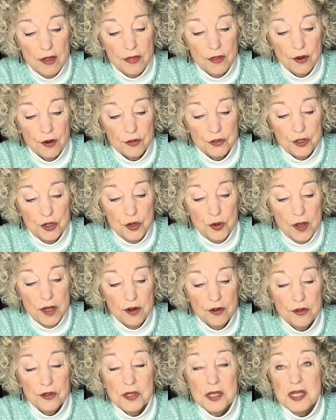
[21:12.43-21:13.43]
There are
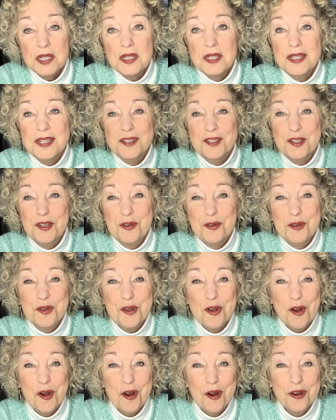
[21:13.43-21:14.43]
262
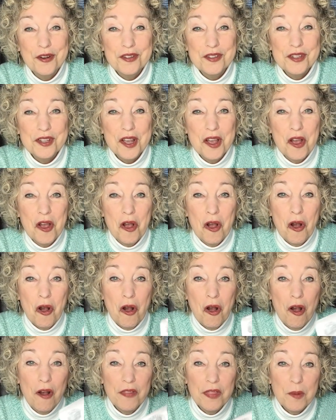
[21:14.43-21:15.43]
yards
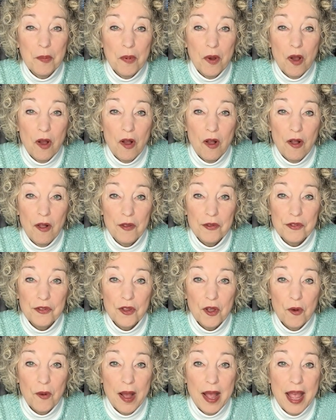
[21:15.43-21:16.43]
on the ball.
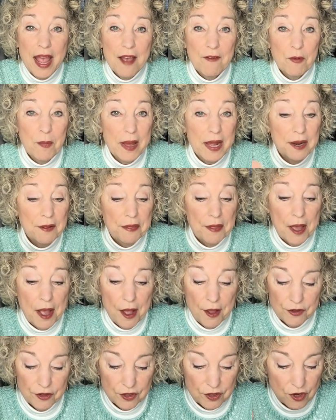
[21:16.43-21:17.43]
So I have about a
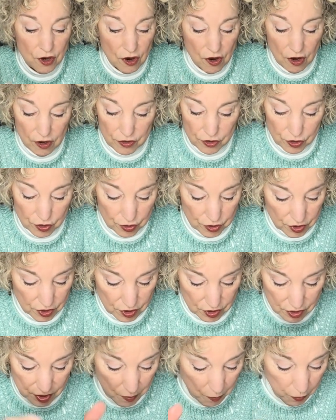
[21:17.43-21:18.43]
thousand yards or
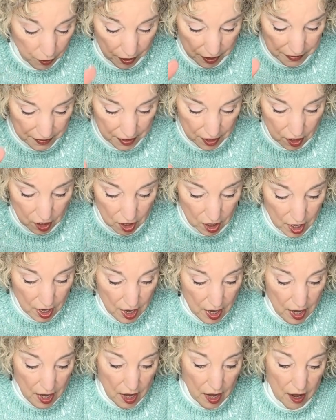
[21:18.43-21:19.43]
somewhere in there
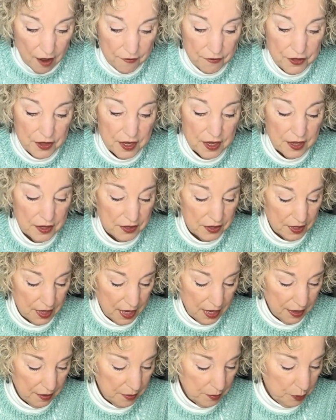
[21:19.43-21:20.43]
of this
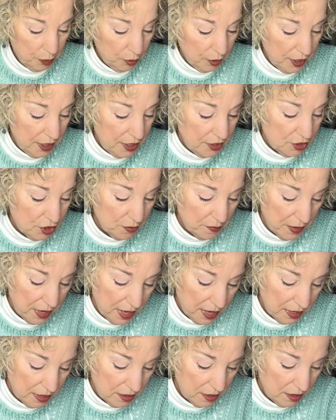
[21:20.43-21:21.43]
and plenty to
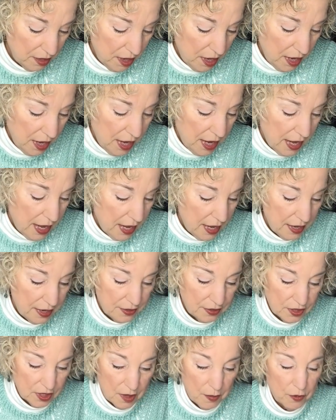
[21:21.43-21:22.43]
make
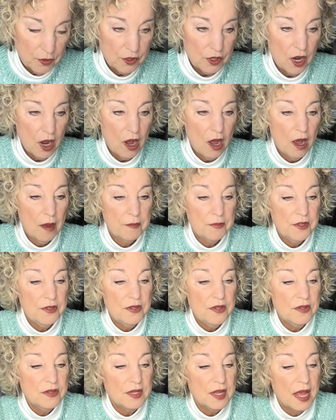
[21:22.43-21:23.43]
a summer top.
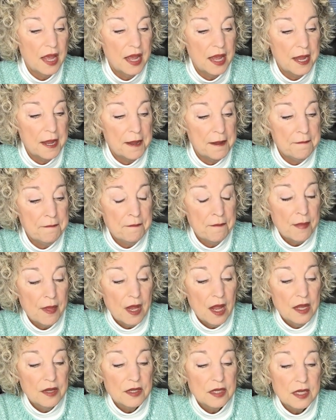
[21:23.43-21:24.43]
This is a
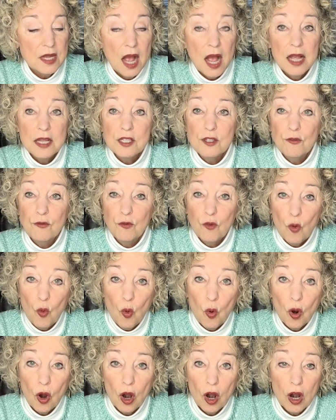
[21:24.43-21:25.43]
size
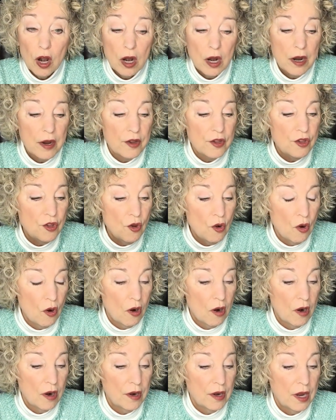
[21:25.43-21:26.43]
4
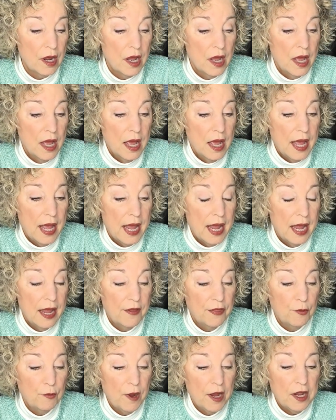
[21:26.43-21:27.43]
yarn
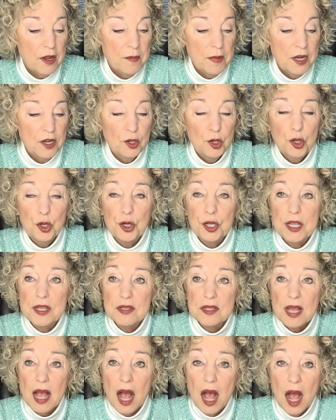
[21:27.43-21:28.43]
and the recommended hook
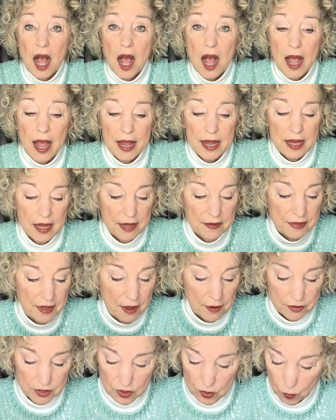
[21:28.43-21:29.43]
is I and
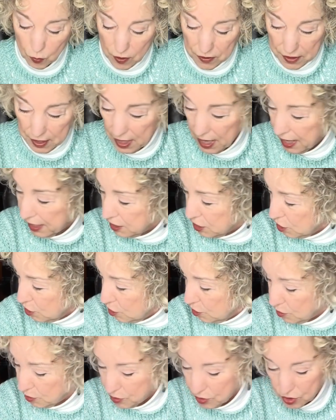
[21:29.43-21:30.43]
that was the one that I
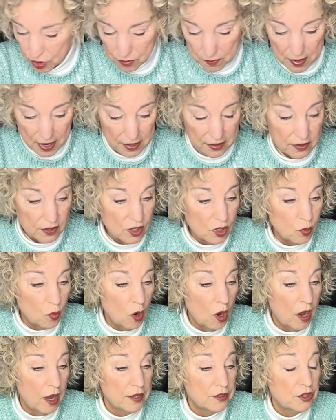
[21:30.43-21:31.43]
used to make the
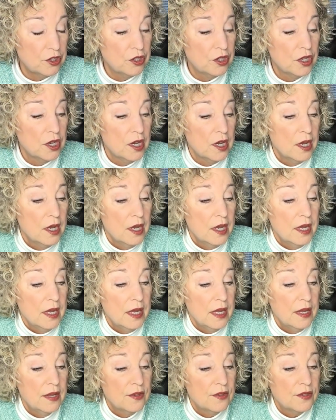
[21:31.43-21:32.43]
swatch.
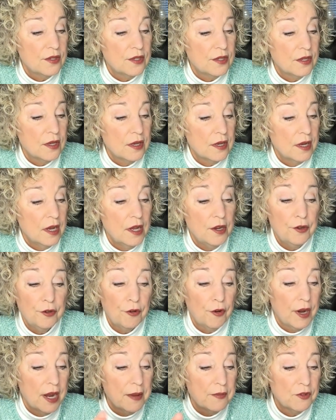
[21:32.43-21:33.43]
It's
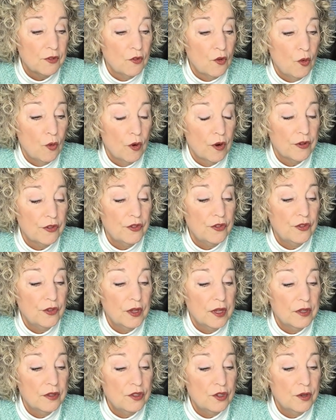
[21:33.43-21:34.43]
100 grams of course
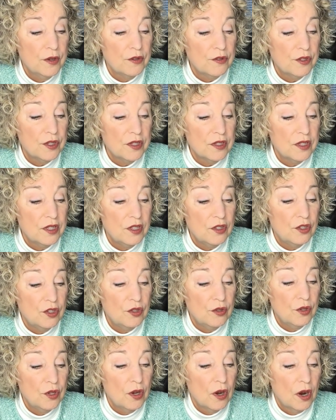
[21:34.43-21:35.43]
and
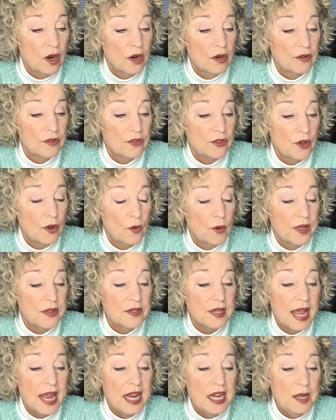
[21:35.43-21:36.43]
262 yards so
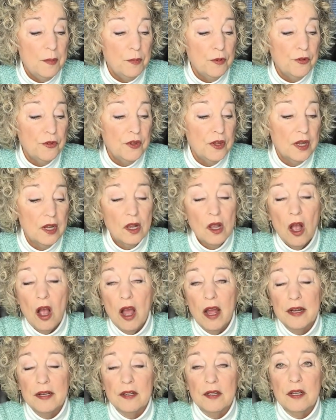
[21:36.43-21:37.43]
it's 80%
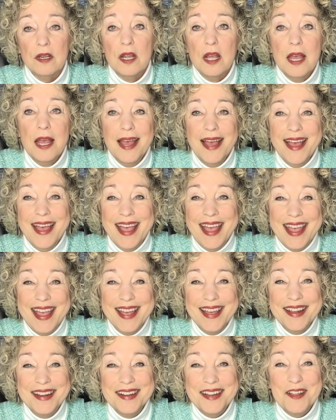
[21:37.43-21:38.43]
cotton
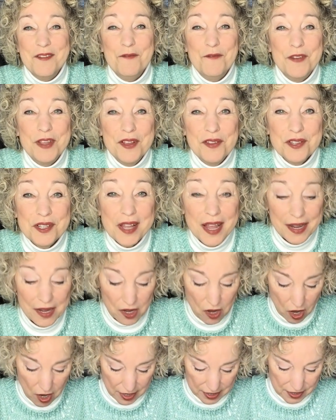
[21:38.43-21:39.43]
and it feels
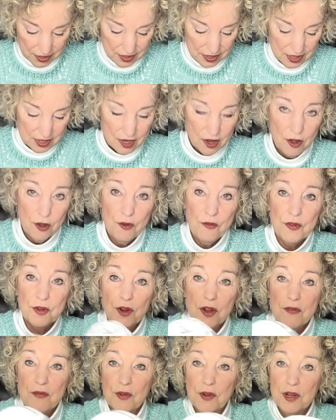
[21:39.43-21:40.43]
like cotton. It's so
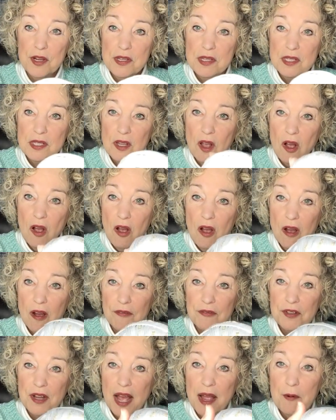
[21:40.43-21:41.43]
very very soft.